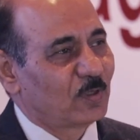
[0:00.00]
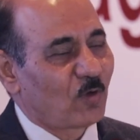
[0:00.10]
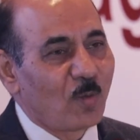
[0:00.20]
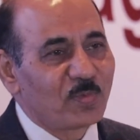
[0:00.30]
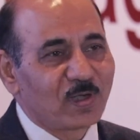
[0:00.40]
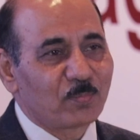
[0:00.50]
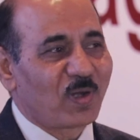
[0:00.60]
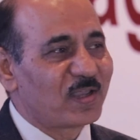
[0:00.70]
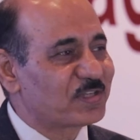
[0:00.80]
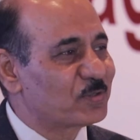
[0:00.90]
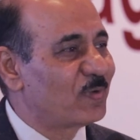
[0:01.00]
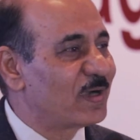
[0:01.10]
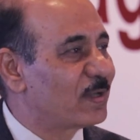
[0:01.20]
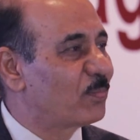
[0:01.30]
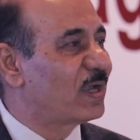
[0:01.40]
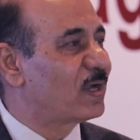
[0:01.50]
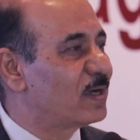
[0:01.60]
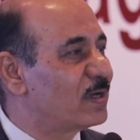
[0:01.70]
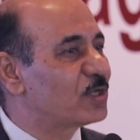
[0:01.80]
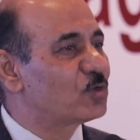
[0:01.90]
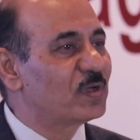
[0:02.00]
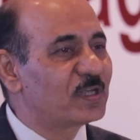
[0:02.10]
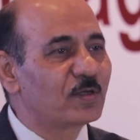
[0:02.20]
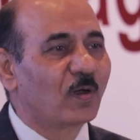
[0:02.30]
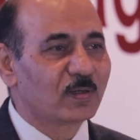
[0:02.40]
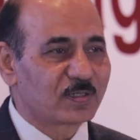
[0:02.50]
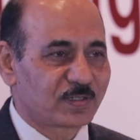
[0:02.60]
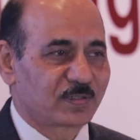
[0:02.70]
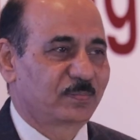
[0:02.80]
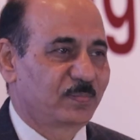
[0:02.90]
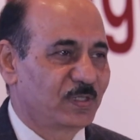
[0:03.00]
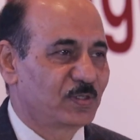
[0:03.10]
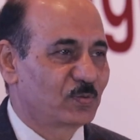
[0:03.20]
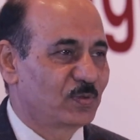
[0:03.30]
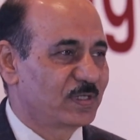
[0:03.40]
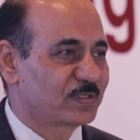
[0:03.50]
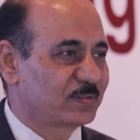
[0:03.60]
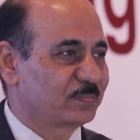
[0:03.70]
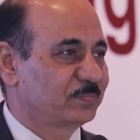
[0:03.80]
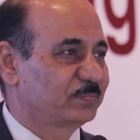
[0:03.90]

the raw metal prices went up by $120 in 2 days.